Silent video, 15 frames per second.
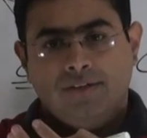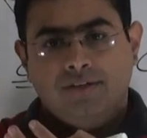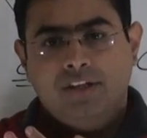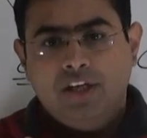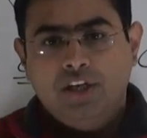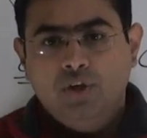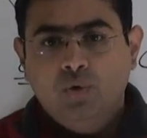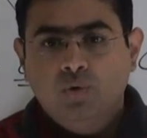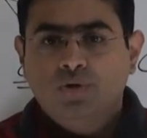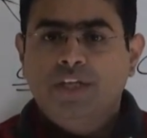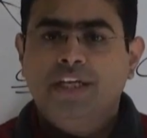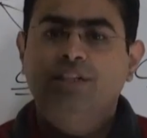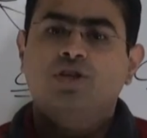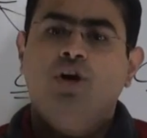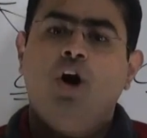the
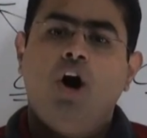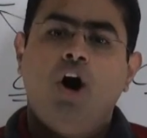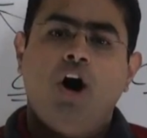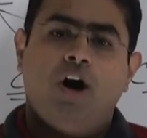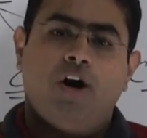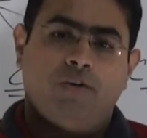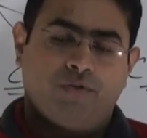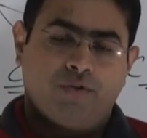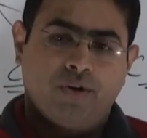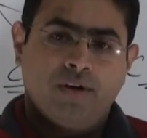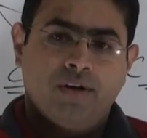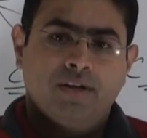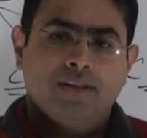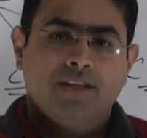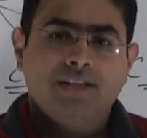usage of
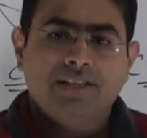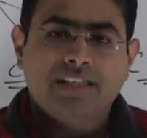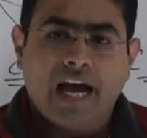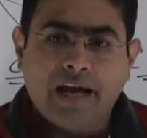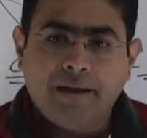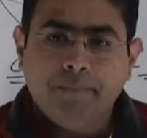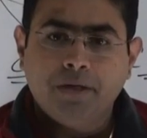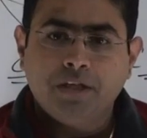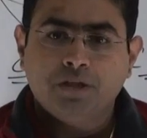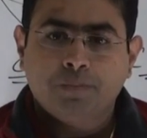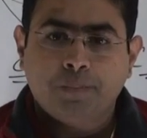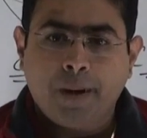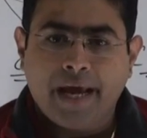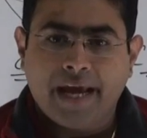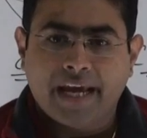the
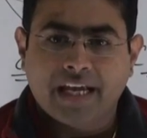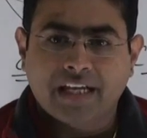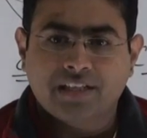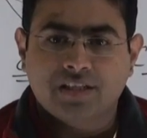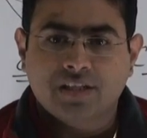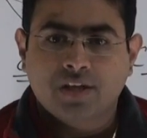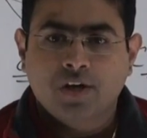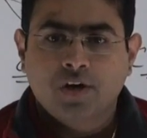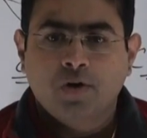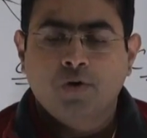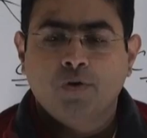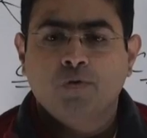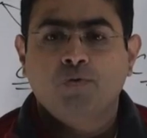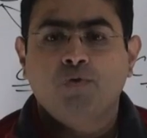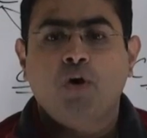cyberspace
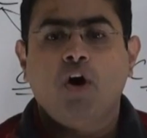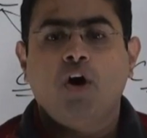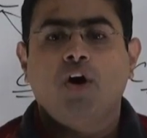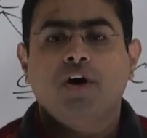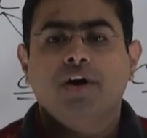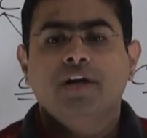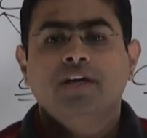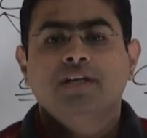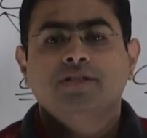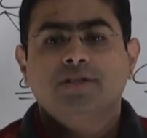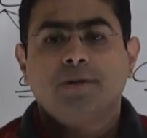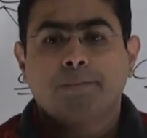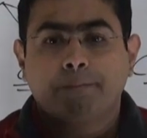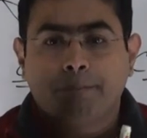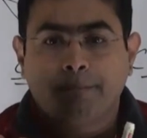
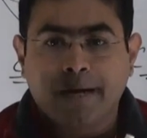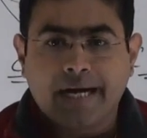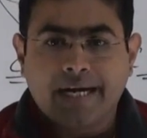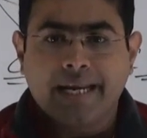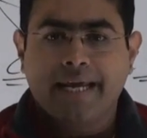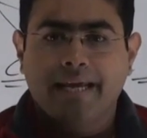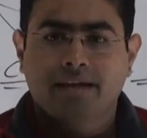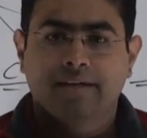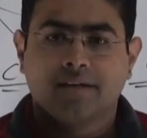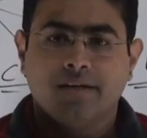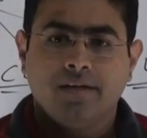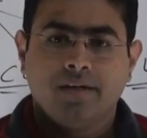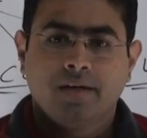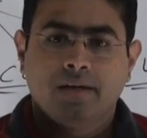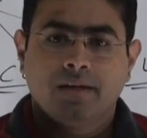for spreading
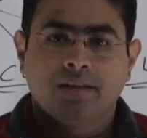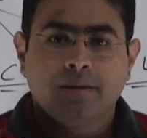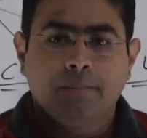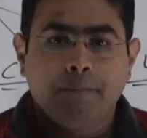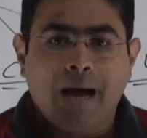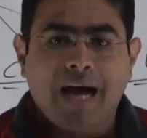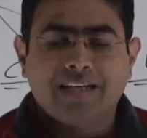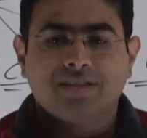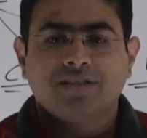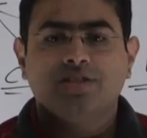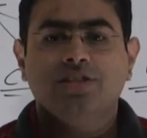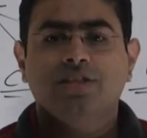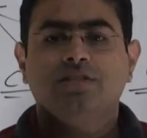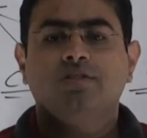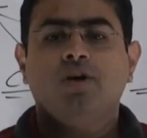the
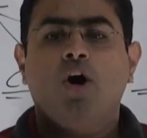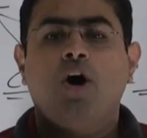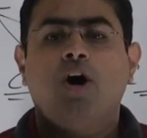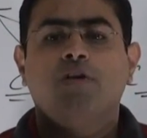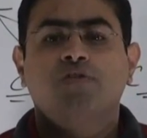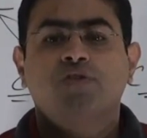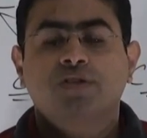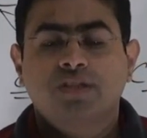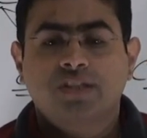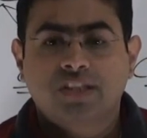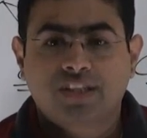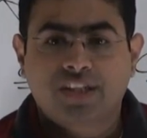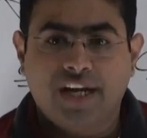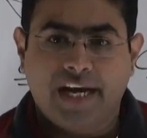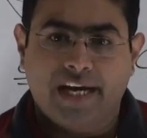messages of
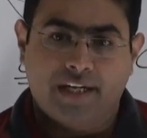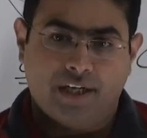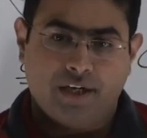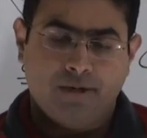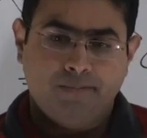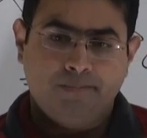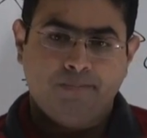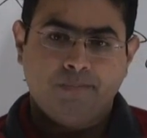threat.